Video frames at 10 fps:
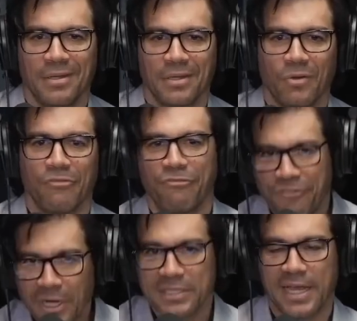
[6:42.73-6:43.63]
going,
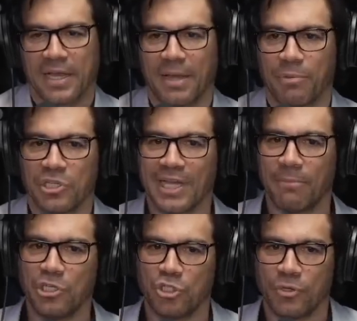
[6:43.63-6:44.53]
fuck that guy, because that
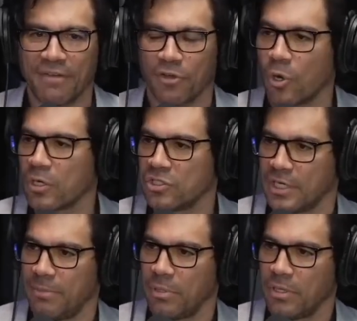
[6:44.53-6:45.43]
means you have an
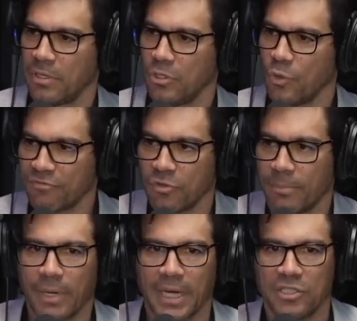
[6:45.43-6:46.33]
archetype. You have to
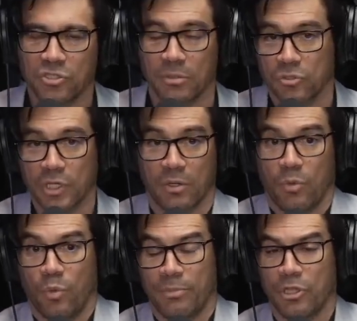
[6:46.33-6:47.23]
embody something. It's like a
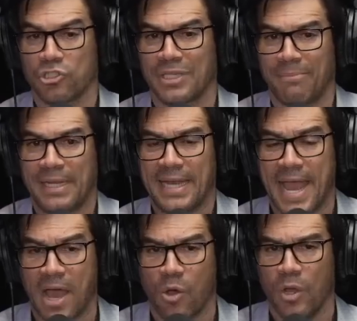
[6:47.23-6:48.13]
woman looks at me
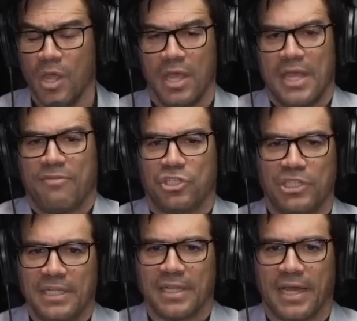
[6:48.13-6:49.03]
now, if
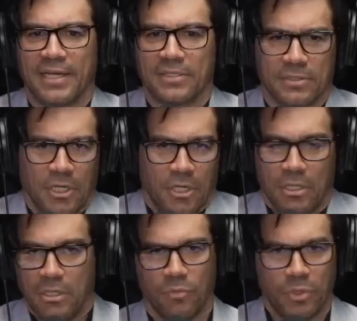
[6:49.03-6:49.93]
she likes
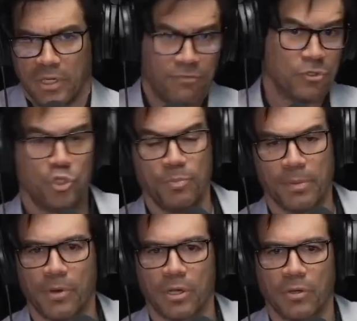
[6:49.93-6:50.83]
whatever
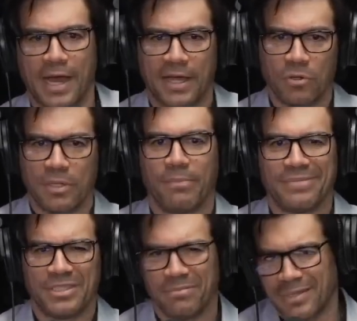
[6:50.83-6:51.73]
supermodel,
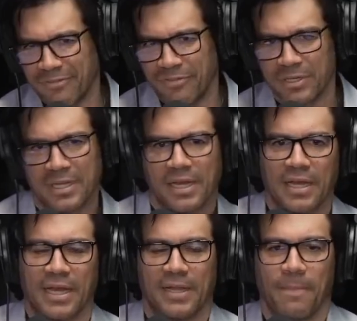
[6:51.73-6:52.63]
she'll be like, fuck that
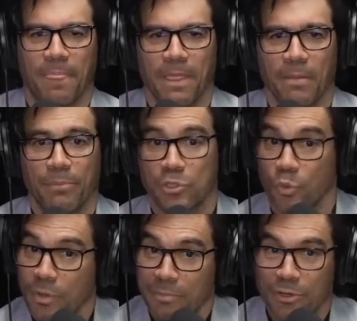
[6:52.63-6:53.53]
guy. But the
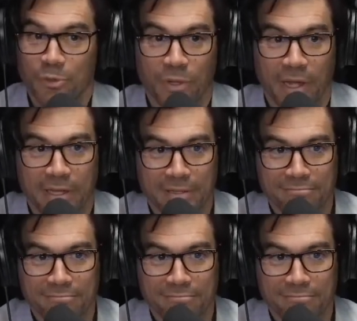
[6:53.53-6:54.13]
women who like